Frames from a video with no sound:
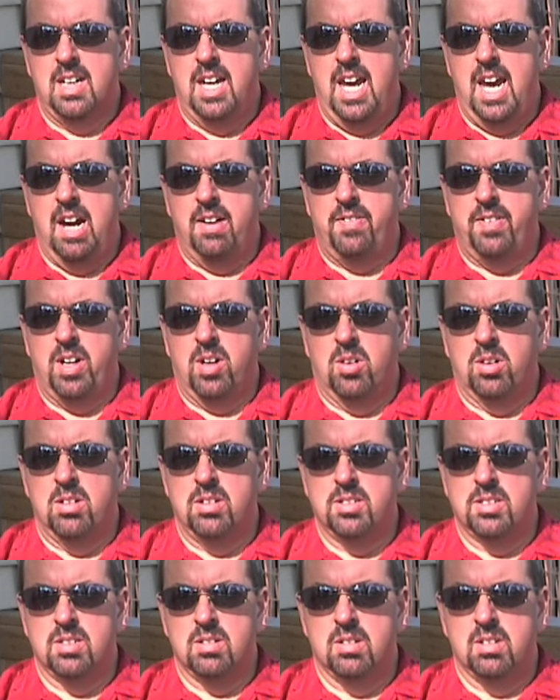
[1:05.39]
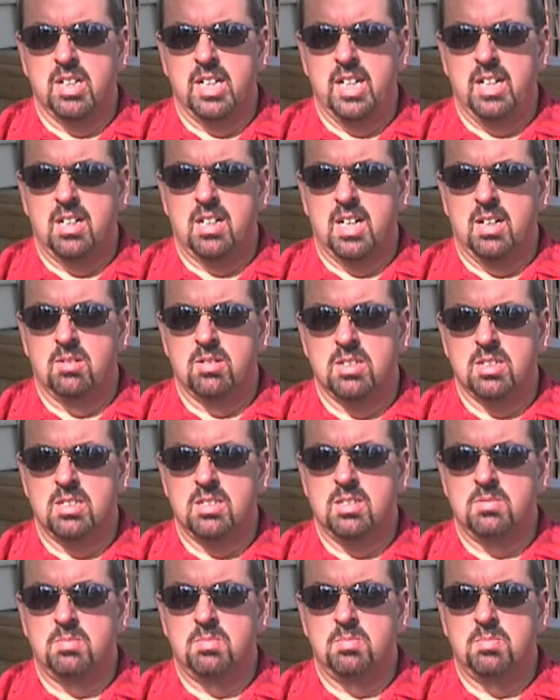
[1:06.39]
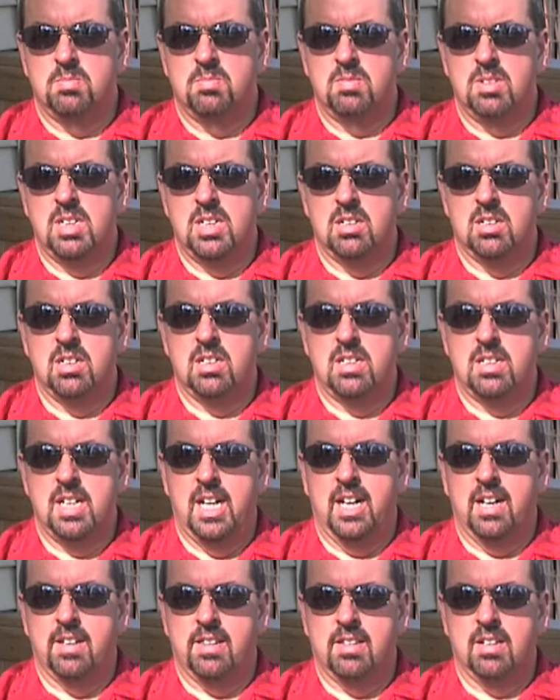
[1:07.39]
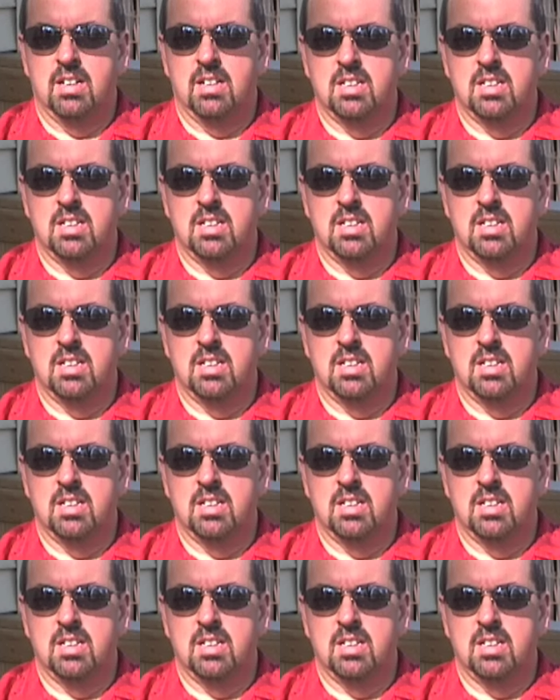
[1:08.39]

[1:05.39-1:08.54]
half hour or so later I was near death.